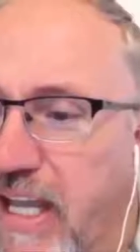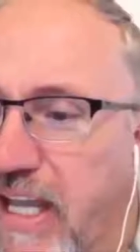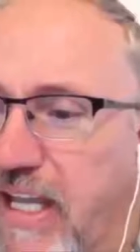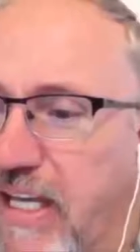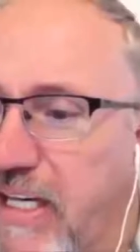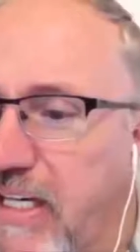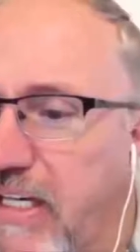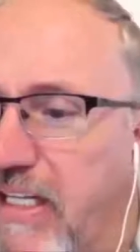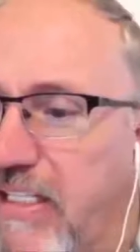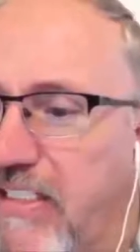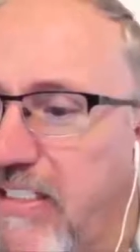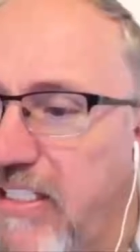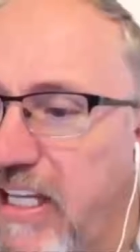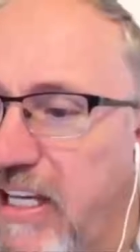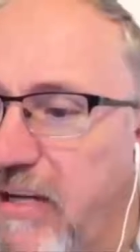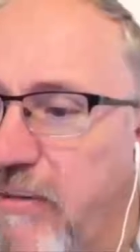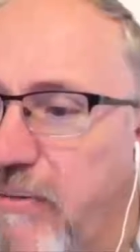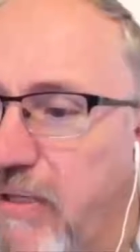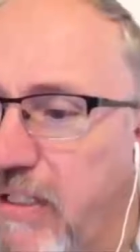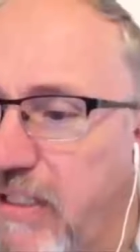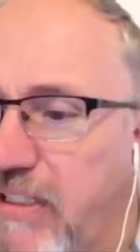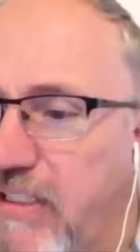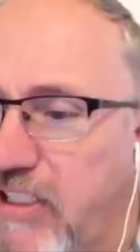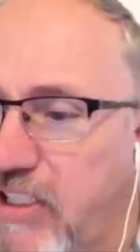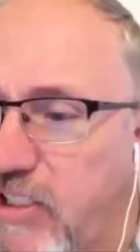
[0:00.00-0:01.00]
and uh, tell
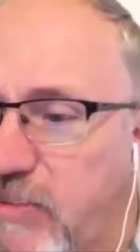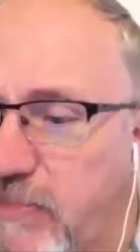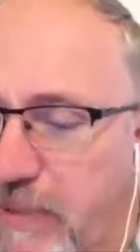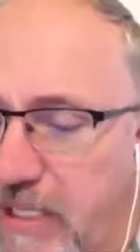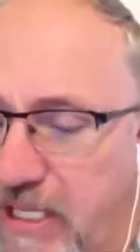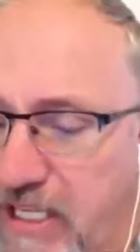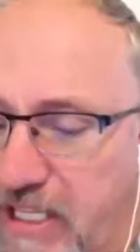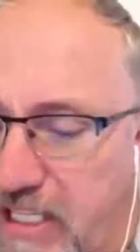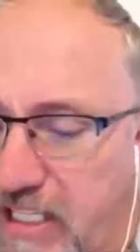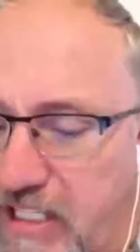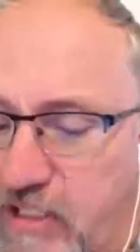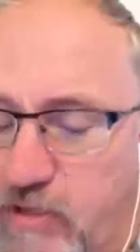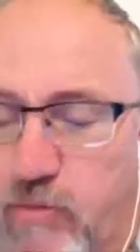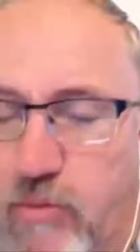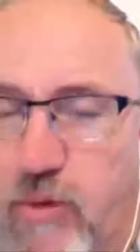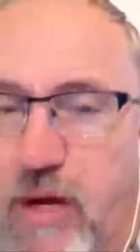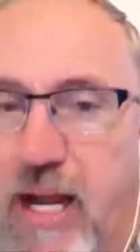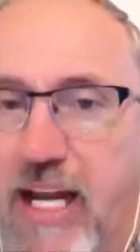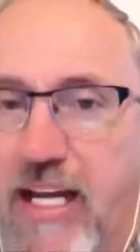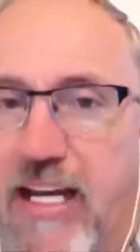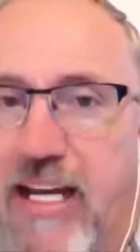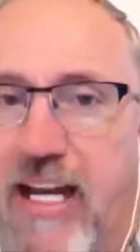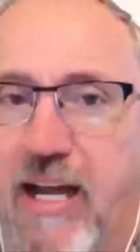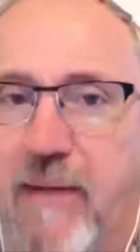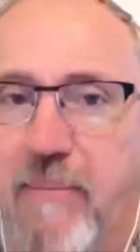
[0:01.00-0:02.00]
you what the speed is
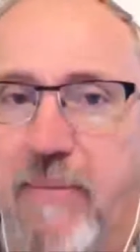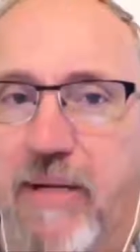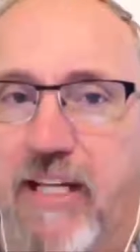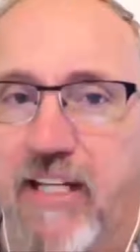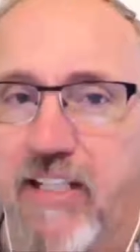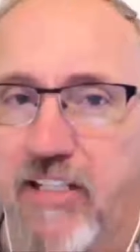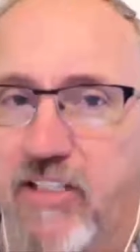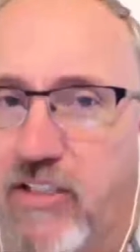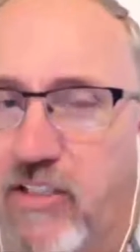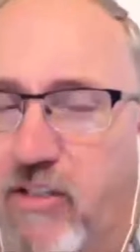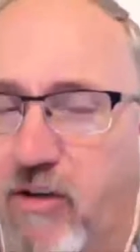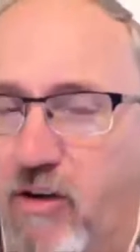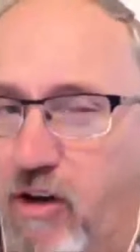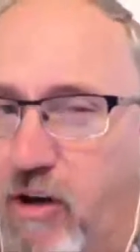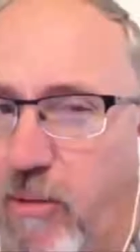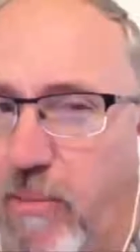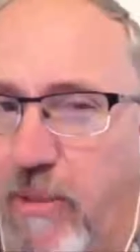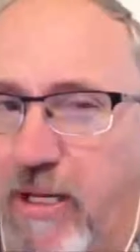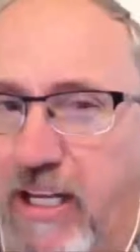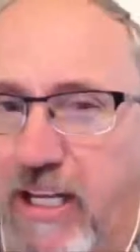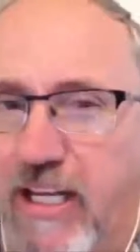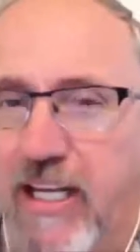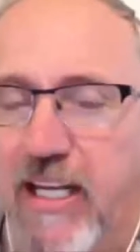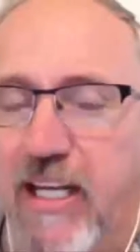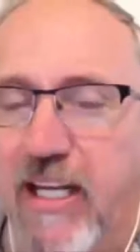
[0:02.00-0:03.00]
right now because
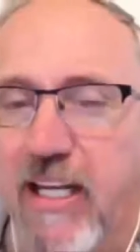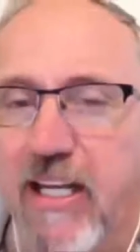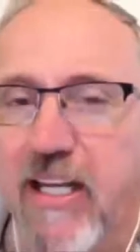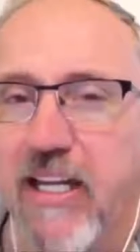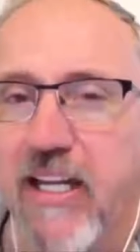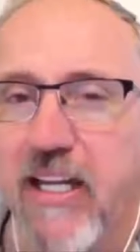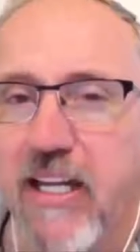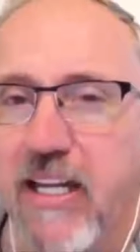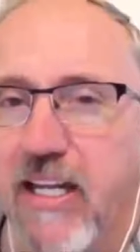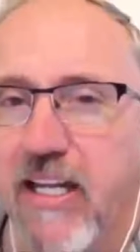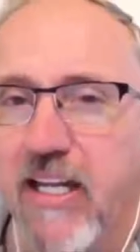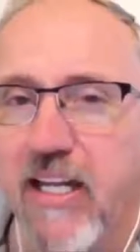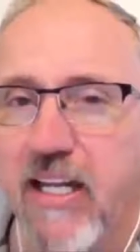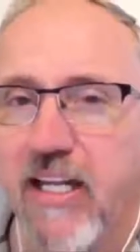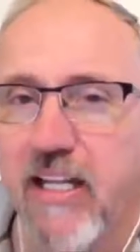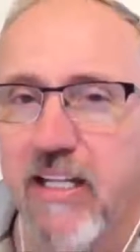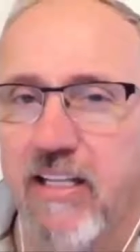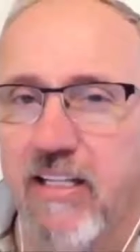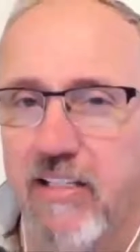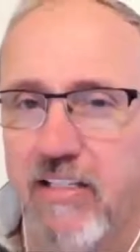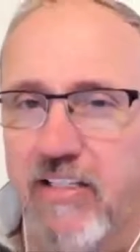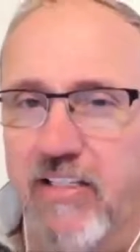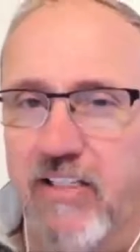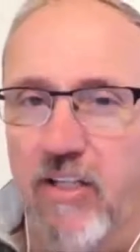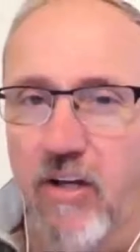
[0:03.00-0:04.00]
normally
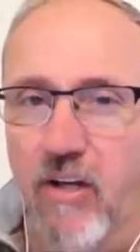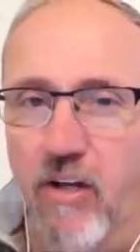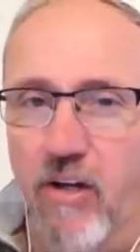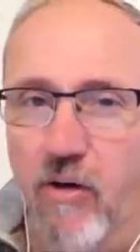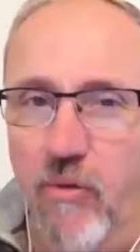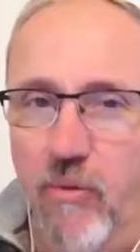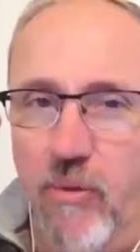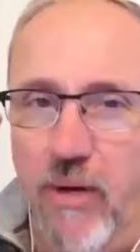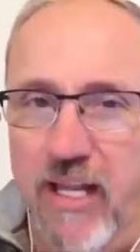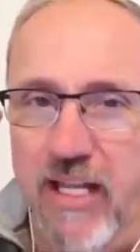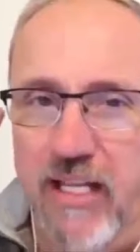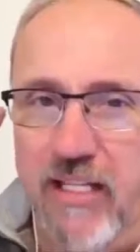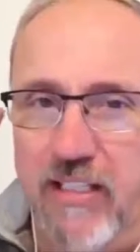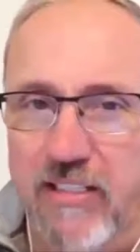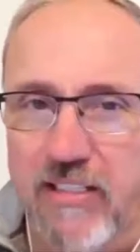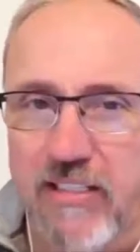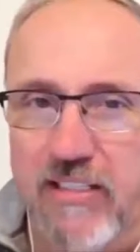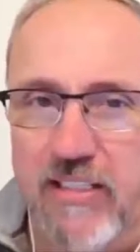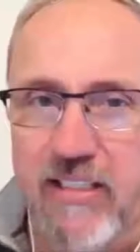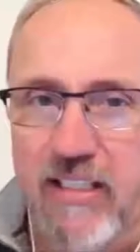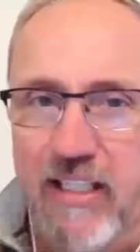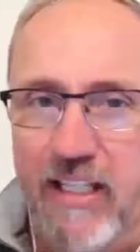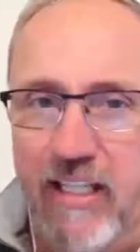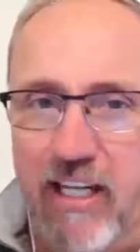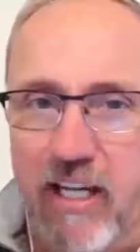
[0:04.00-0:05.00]
the solar
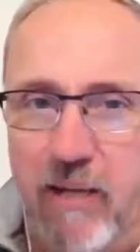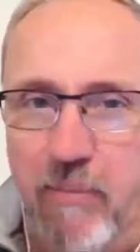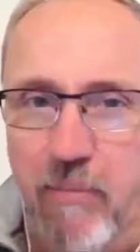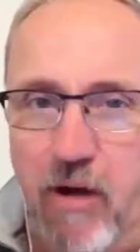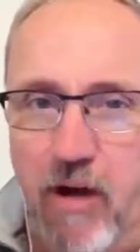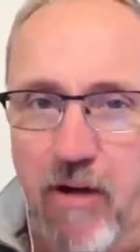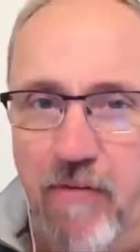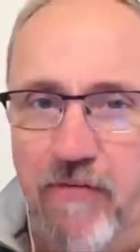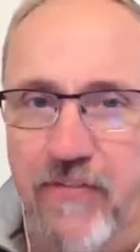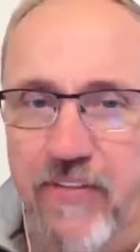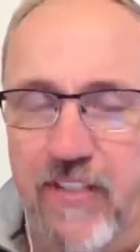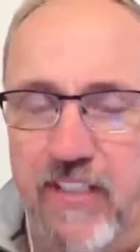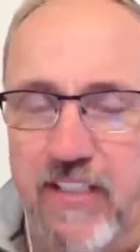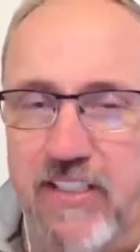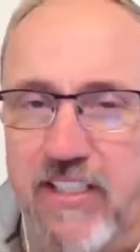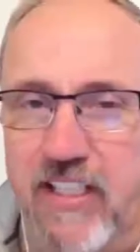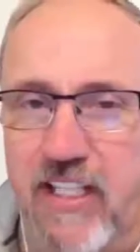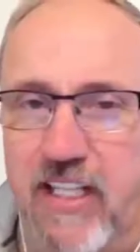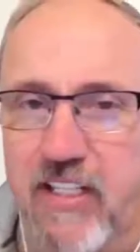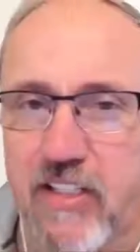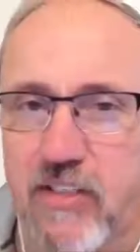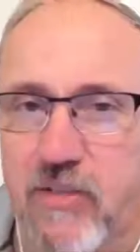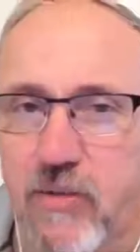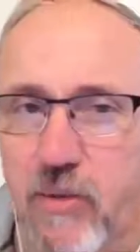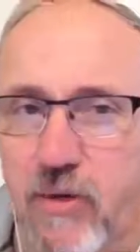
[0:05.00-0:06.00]
winds that come off the
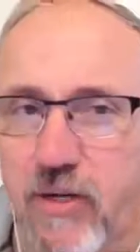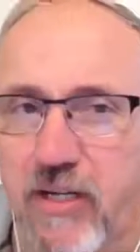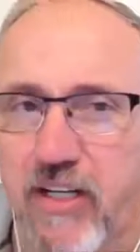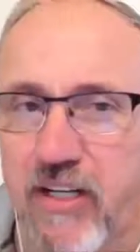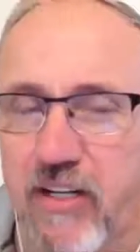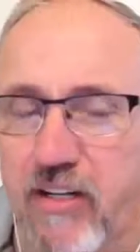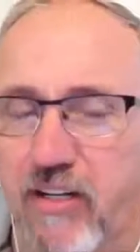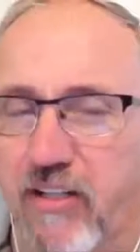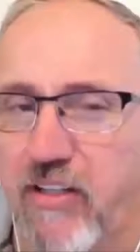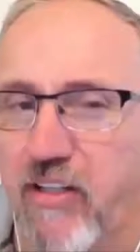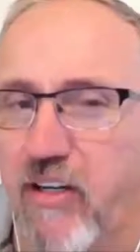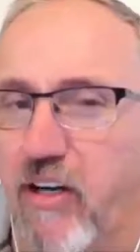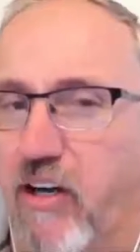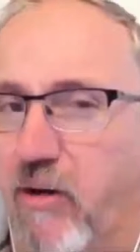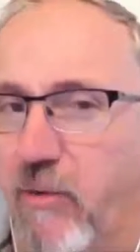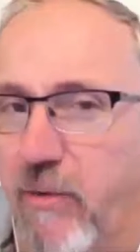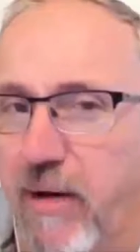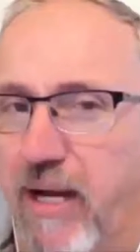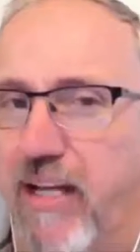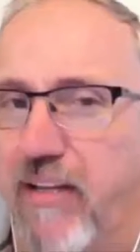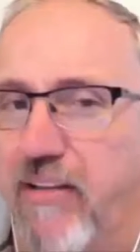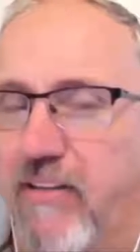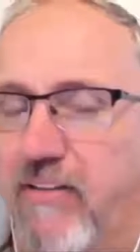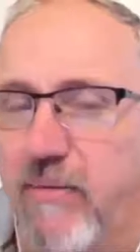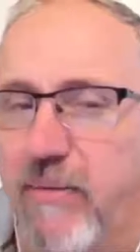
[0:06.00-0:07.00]
sun toward the earth are
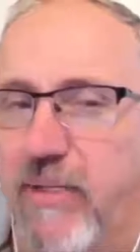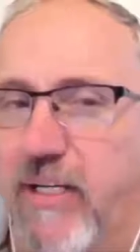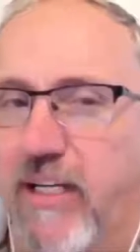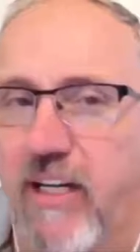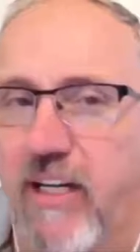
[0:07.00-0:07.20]
around